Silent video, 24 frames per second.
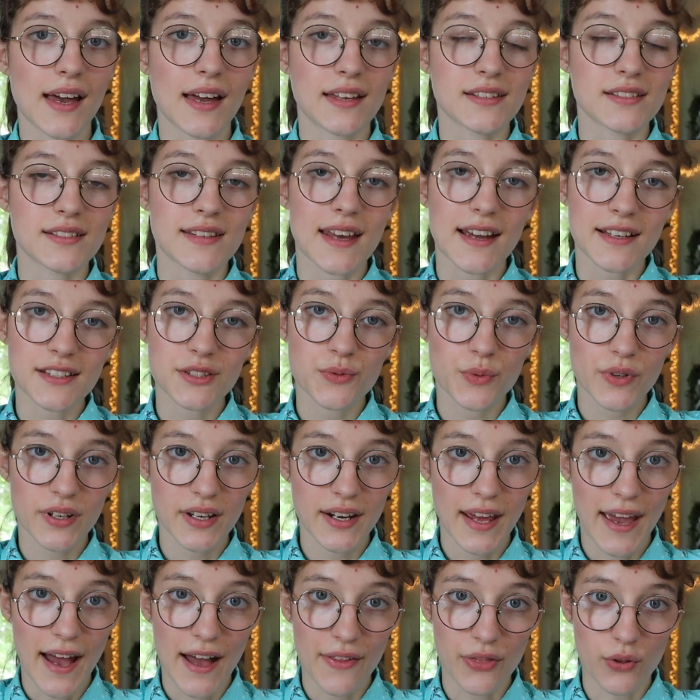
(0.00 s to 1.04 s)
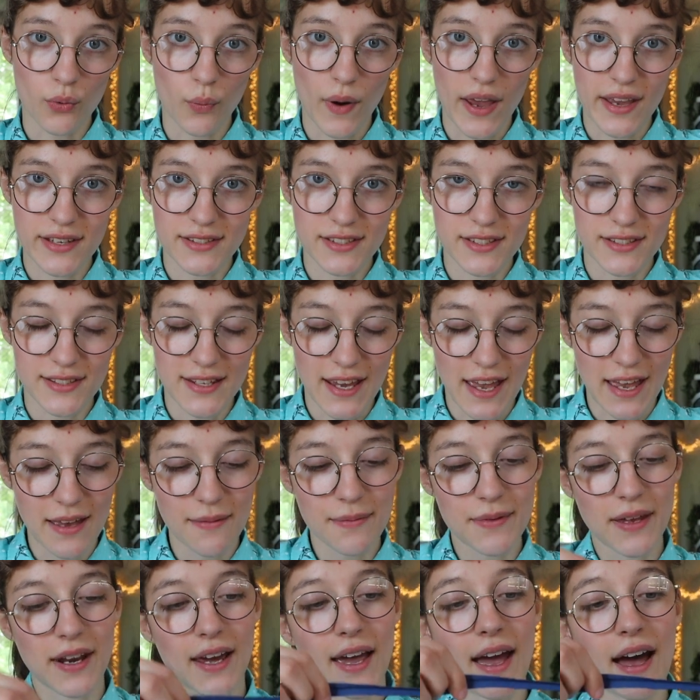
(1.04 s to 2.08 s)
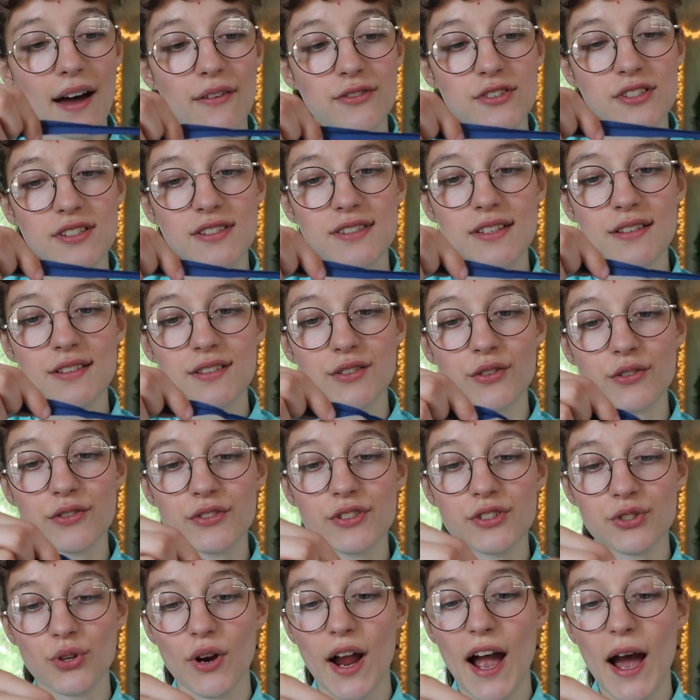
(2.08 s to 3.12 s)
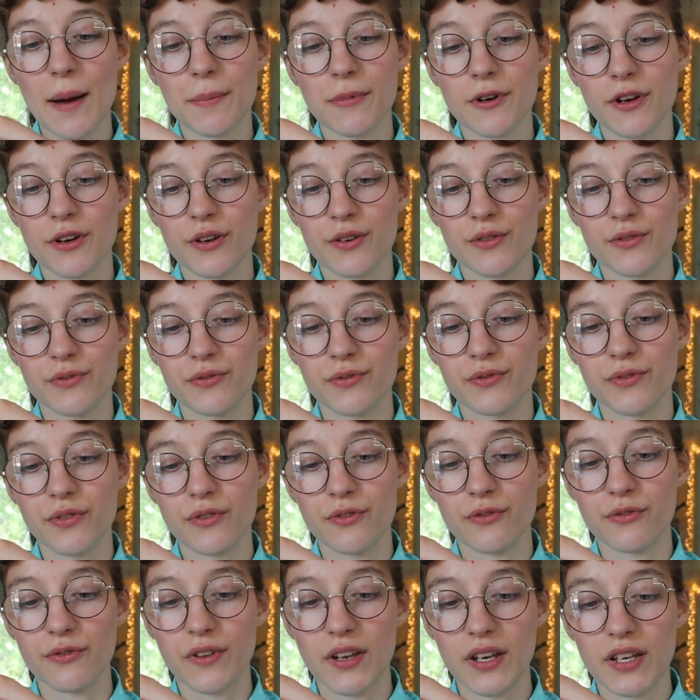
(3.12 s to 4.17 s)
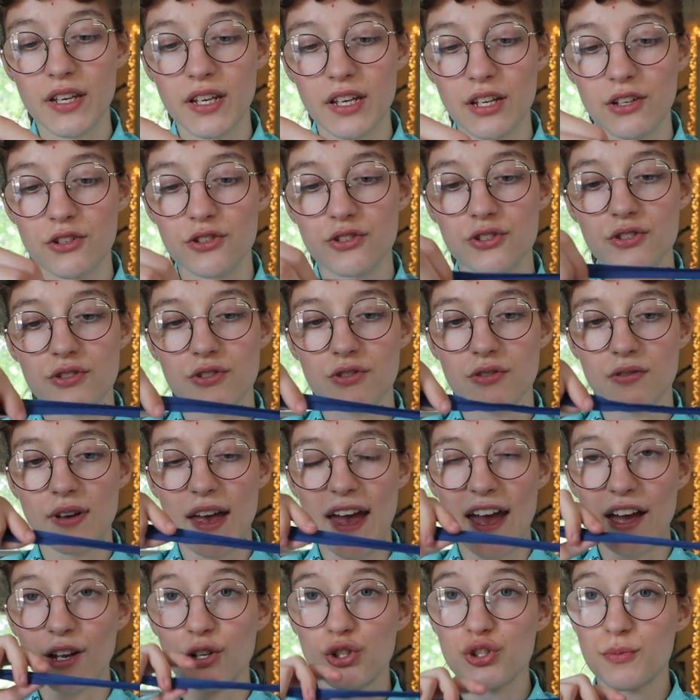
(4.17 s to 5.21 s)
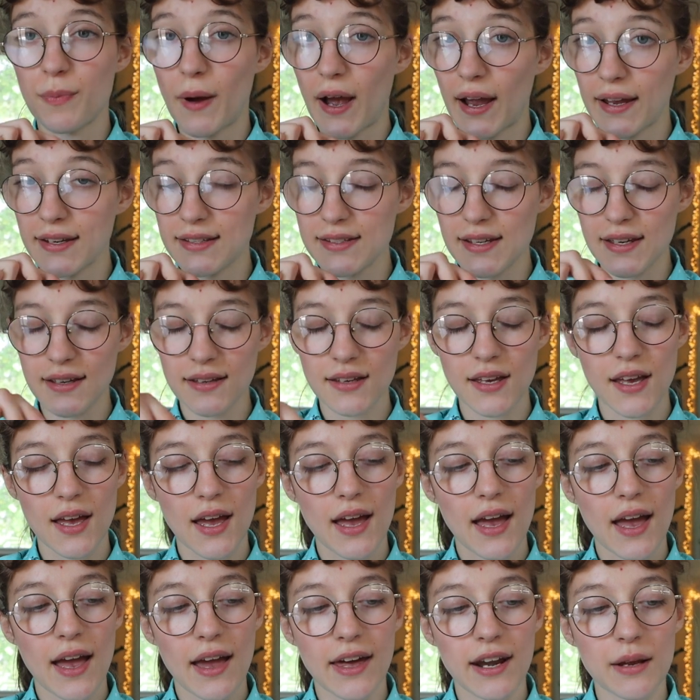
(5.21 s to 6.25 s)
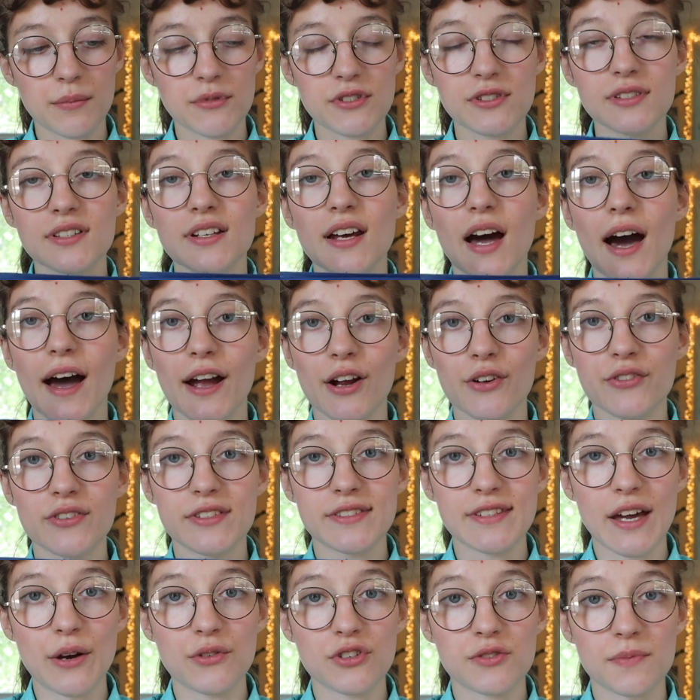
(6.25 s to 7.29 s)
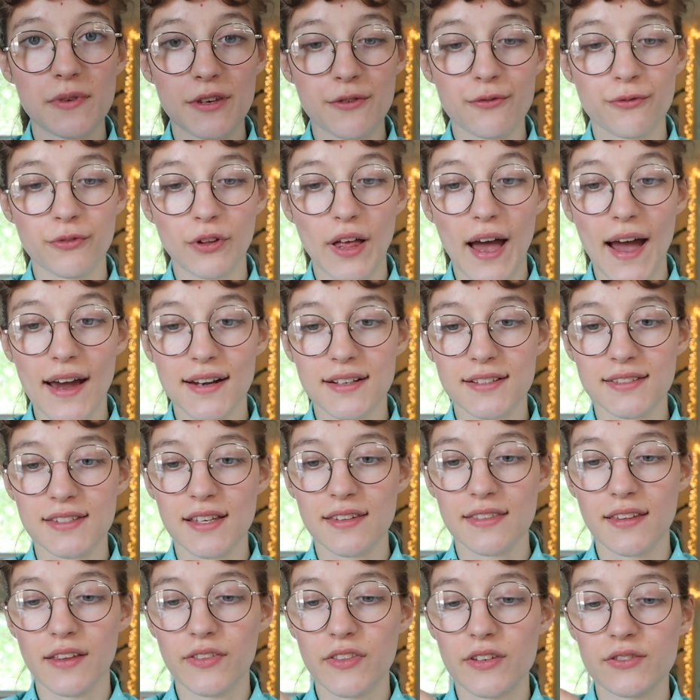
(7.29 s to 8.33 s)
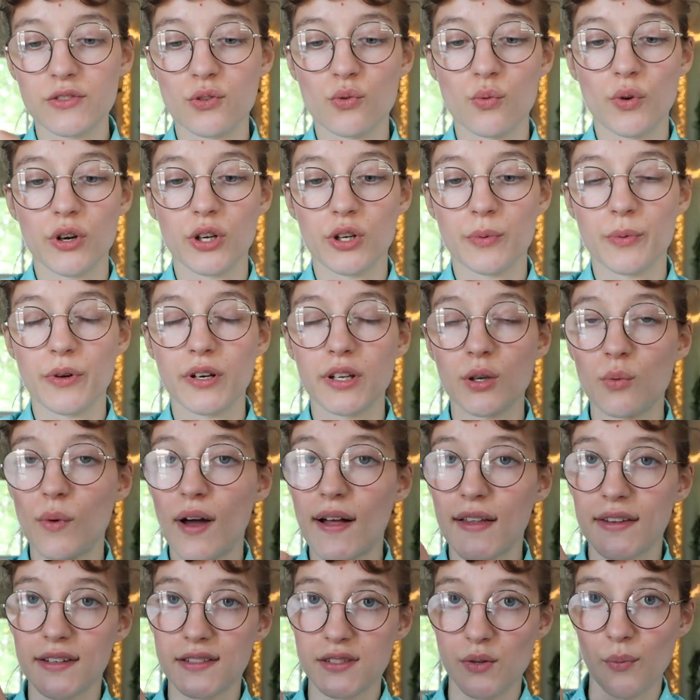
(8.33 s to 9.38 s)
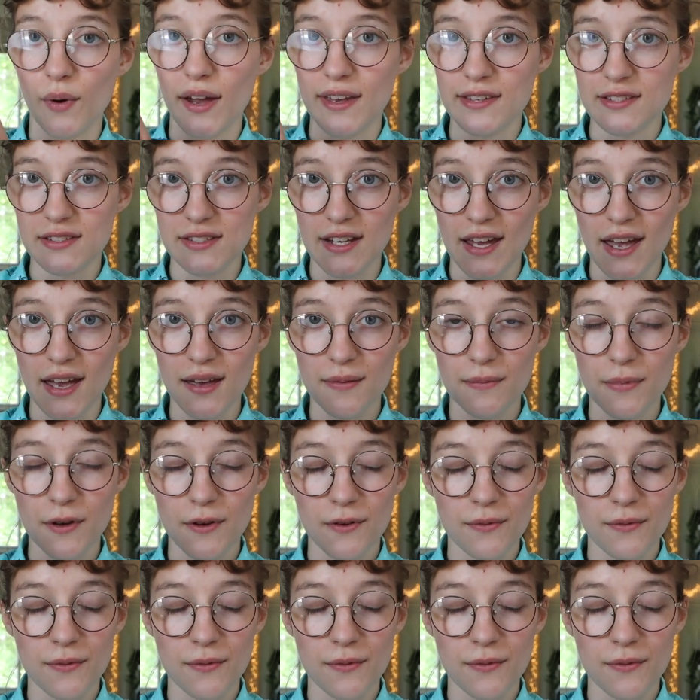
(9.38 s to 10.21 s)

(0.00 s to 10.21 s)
And next we're gonna add the waist tape, and I have just this little scrap of vintage edge binding, and I'm just gonna iron this out to be flat, because I think this will work pretty well as a waist tape.